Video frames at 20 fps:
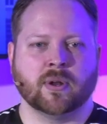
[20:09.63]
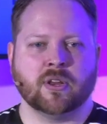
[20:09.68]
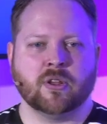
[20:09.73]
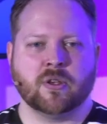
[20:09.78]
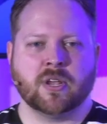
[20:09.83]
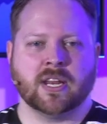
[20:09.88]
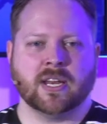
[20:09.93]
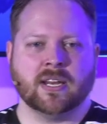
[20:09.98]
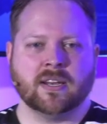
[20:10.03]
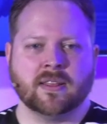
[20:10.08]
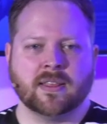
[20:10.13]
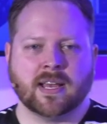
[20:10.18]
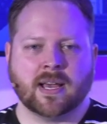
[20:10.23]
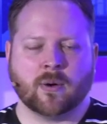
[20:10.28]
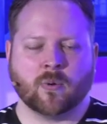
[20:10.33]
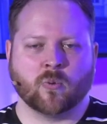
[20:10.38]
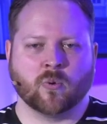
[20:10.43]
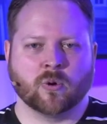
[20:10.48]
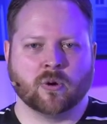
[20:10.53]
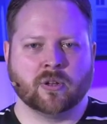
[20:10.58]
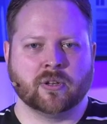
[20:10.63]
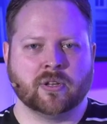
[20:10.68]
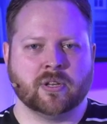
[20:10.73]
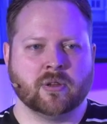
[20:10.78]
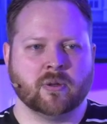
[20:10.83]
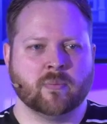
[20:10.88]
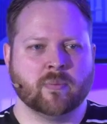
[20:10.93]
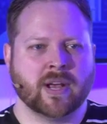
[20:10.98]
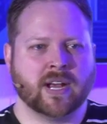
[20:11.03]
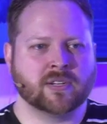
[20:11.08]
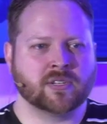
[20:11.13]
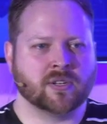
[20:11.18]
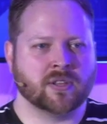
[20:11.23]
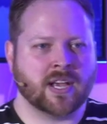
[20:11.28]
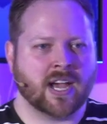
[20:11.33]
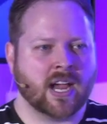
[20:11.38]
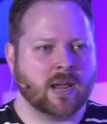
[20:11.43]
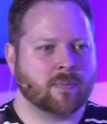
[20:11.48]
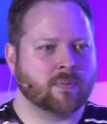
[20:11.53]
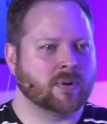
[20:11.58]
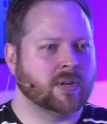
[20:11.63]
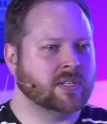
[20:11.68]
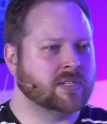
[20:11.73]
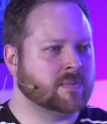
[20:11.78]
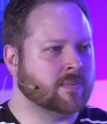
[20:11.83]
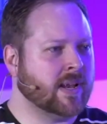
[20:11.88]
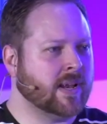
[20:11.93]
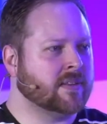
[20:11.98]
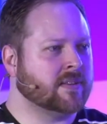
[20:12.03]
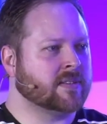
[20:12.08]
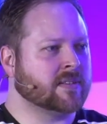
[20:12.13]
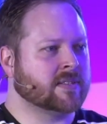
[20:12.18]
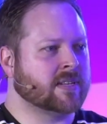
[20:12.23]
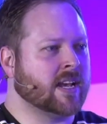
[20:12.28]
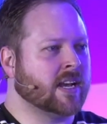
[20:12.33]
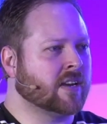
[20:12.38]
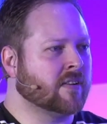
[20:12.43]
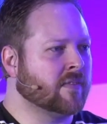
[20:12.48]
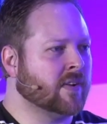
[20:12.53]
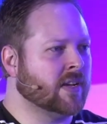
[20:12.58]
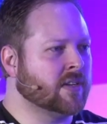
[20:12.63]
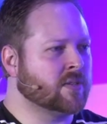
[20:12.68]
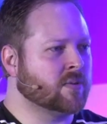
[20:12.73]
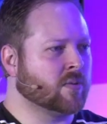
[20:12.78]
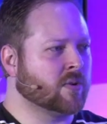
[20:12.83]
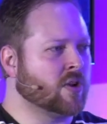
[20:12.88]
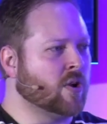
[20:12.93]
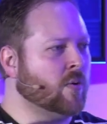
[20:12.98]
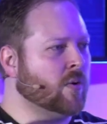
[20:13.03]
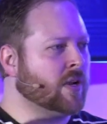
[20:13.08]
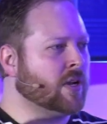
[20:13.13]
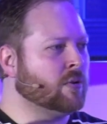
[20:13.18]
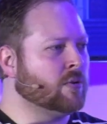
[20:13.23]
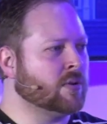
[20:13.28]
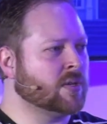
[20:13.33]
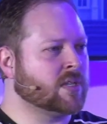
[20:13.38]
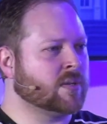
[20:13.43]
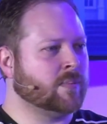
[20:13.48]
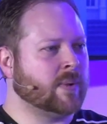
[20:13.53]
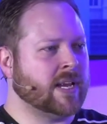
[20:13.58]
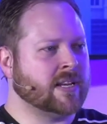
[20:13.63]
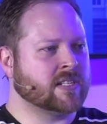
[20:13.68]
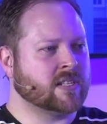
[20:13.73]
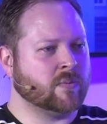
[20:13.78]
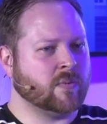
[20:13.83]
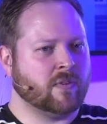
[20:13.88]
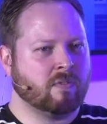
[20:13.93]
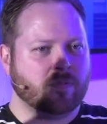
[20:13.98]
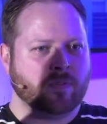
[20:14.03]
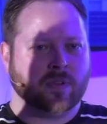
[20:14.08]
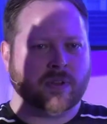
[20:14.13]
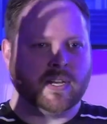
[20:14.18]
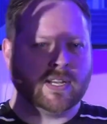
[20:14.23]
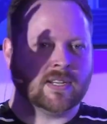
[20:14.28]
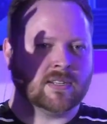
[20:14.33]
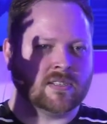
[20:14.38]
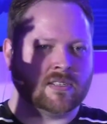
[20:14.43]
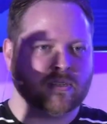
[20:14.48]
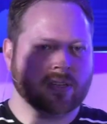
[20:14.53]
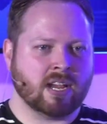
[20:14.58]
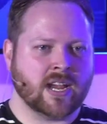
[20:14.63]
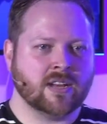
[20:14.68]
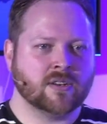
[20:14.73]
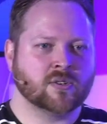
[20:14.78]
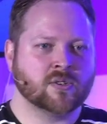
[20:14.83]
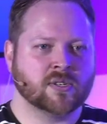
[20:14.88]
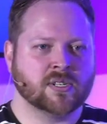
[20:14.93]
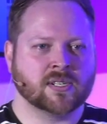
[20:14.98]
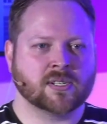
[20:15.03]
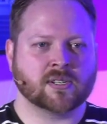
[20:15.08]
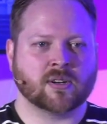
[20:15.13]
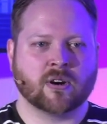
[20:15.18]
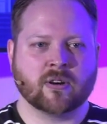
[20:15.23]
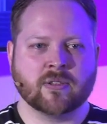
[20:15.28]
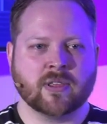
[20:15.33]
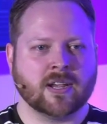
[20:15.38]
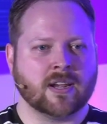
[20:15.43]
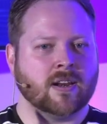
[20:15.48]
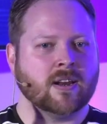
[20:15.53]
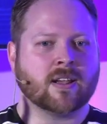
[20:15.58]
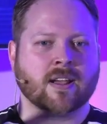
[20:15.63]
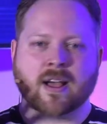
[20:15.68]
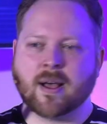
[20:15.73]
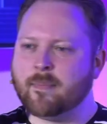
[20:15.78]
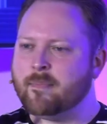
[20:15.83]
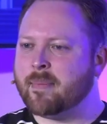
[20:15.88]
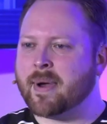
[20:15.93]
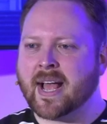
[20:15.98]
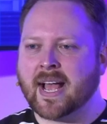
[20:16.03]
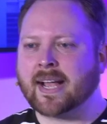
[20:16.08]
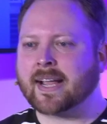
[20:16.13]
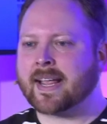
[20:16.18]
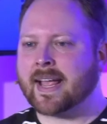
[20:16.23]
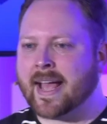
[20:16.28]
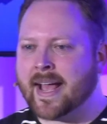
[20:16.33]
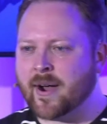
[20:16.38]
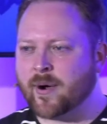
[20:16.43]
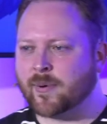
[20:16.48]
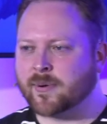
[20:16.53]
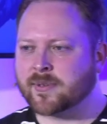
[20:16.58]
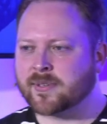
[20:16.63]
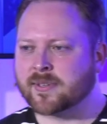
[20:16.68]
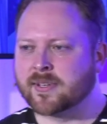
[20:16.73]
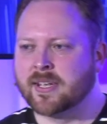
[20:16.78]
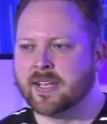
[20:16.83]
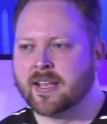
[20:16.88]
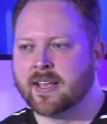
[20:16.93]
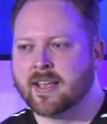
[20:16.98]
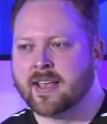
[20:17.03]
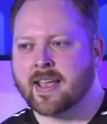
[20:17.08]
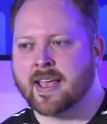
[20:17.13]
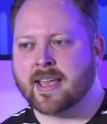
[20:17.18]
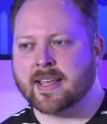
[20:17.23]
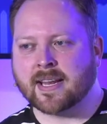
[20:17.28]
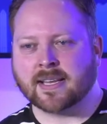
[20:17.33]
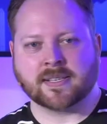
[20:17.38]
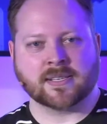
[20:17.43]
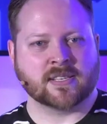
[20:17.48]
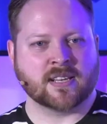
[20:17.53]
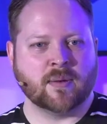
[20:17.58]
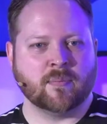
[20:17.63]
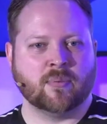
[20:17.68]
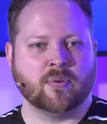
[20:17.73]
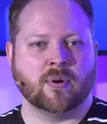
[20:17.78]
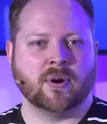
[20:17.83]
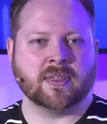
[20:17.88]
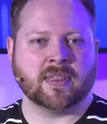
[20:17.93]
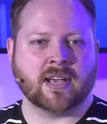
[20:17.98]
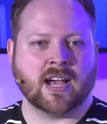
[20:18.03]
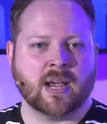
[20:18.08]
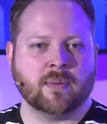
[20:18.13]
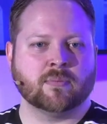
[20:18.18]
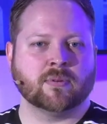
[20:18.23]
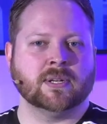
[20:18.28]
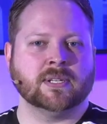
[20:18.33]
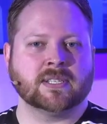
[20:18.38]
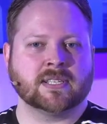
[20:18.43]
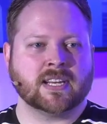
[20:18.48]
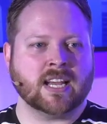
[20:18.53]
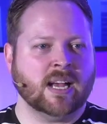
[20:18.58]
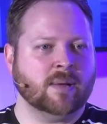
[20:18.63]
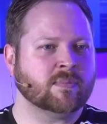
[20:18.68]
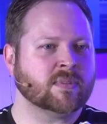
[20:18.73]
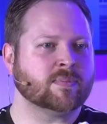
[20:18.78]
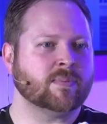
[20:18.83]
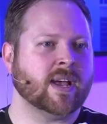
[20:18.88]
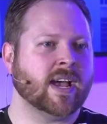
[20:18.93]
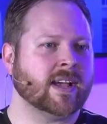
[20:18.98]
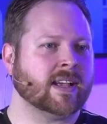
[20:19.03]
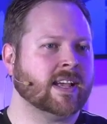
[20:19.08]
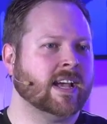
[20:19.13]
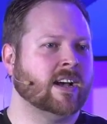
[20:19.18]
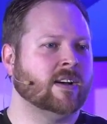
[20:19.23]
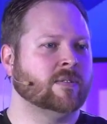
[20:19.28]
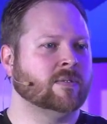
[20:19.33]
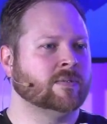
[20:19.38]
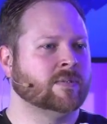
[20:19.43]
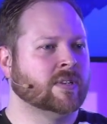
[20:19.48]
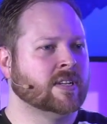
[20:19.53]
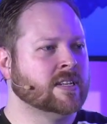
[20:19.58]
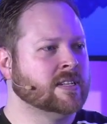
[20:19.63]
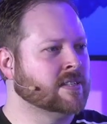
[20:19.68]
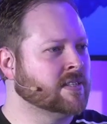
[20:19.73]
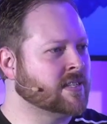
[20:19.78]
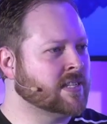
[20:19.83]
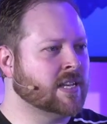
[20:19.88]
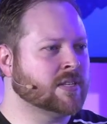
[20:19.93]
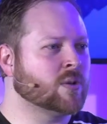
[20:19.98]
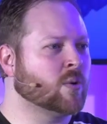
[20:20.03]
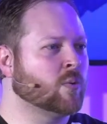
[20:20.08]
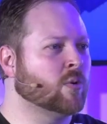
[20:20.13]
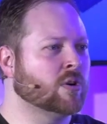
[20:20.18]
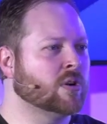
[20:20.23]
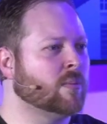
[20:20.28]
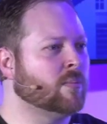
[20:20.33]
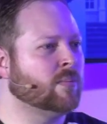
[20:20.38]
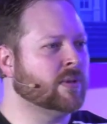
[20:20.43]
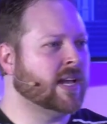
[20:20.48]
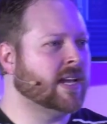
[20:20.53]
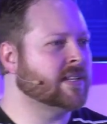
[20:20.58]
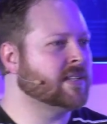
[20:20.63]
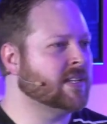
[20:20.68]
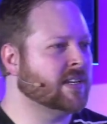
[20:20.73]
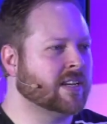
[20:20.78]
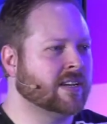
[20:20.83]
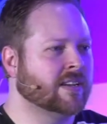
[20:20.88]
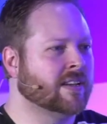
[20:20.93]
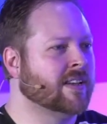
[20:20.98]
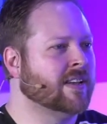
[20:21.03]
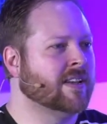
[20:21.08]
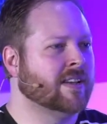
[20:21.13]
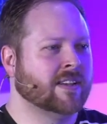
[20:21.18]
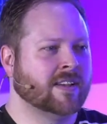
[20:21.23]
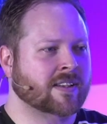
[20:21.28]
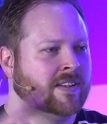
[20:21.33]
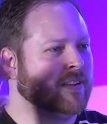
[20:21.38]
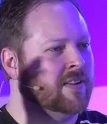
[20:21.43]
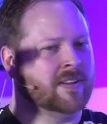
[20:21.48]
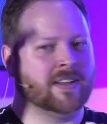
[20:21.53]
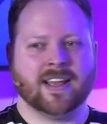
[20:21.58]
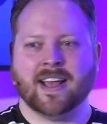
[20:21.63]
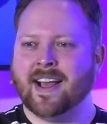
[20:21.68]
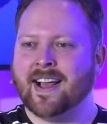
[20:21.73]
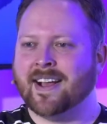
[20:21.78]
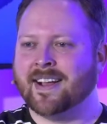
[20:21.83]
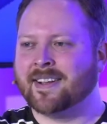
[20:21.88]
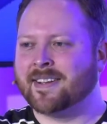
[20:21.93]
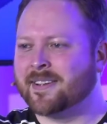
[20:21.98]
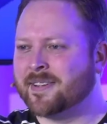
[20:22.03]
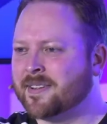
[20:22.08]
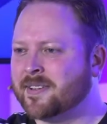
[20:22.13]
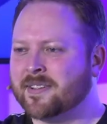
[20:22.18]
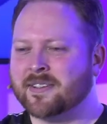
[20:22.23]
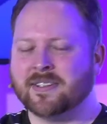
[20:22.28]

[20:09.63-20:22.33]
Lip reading: But you get into that world and you imagine the high priest made the sacrifice. So we're going into a space that we feel like is dangerous. Are they going to come back out? And at some point, the high priest comes back out, says a word of blessing. You're like, ah,